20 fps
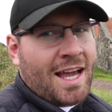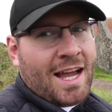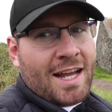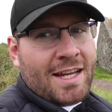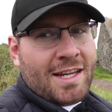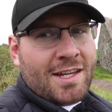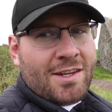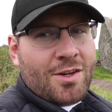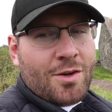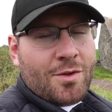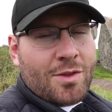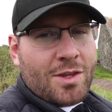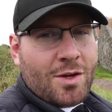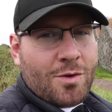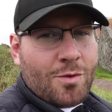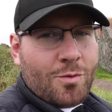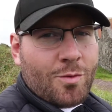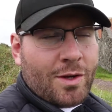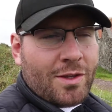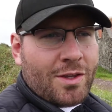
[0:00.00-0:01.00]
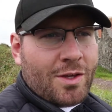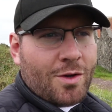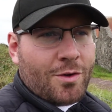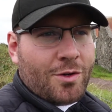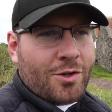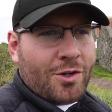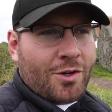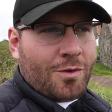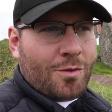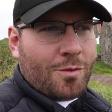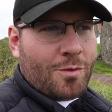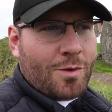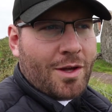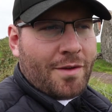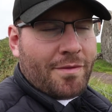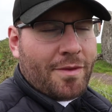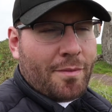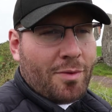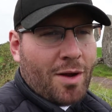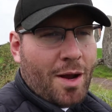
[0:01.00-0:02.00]
I didn't know the where the owner
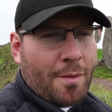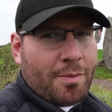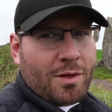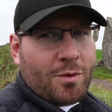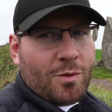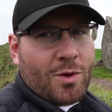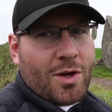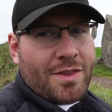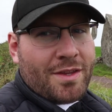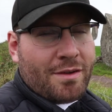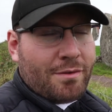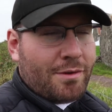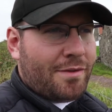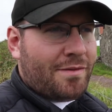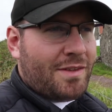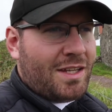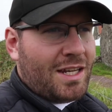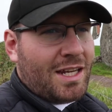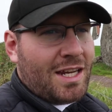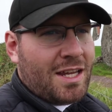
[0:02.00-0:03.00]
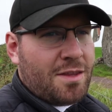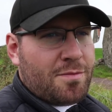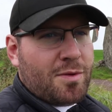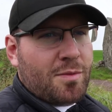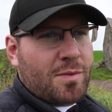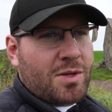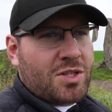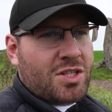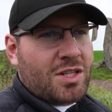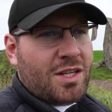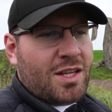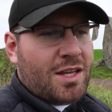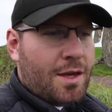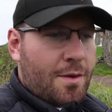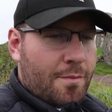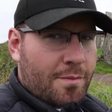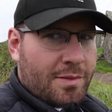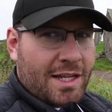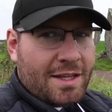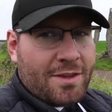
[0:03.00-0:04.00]
of the property was, and I would have needed his permission.
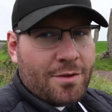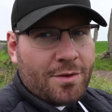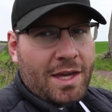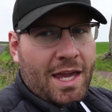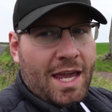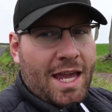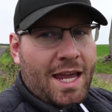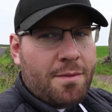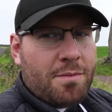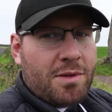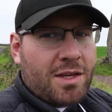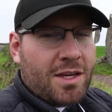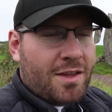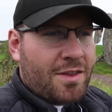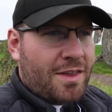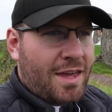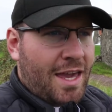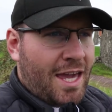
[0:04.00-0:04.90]
But that's okay because